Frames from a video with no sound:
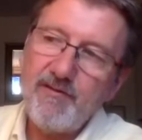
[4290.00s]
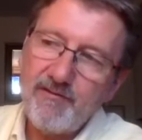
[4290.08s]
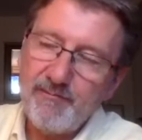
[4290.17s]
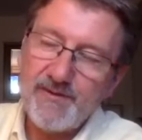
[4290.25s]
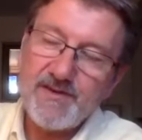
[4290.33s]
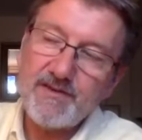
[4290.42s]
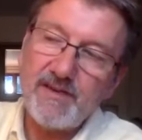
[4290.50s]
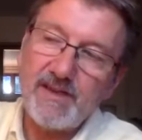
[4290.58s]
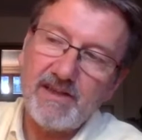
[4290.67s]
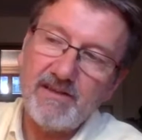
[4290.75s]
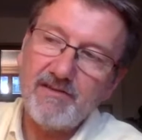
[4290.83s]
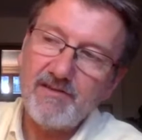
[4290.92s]
from the
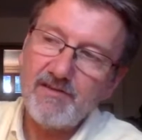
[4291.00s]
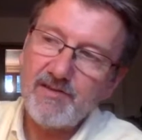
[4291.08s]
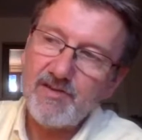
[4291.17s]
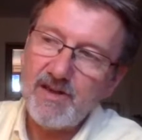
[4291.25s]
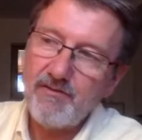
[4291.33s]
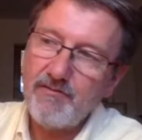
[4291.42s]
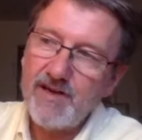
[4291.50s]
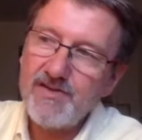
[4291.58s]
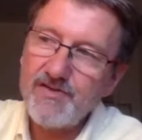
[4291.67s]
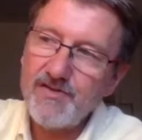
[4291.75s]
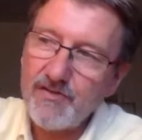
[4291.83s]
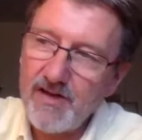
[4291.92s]
screen. Try and
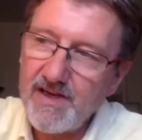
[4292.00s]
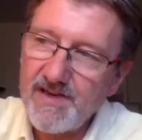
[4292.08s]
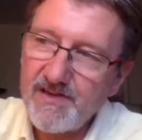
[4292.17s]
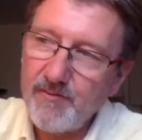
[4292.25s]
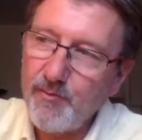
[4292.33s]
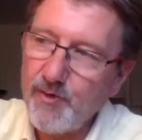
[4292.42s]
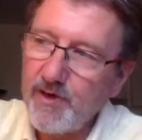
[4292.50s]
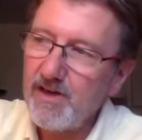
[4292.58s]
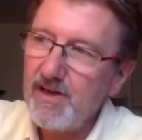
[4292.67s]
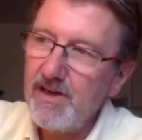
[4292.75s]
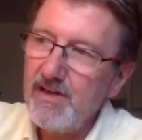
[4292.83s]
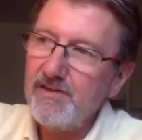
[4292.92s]
rest your eyes
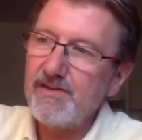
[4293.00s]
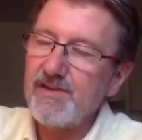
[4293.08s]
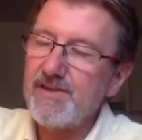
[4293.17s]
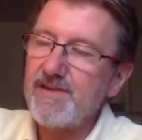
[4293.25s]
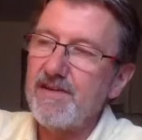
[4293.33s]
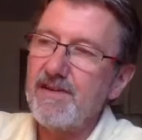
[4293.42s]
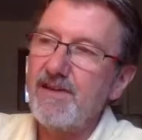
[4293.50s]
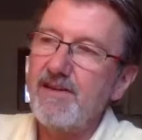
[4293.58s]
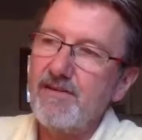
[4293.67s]
somewhere to the side.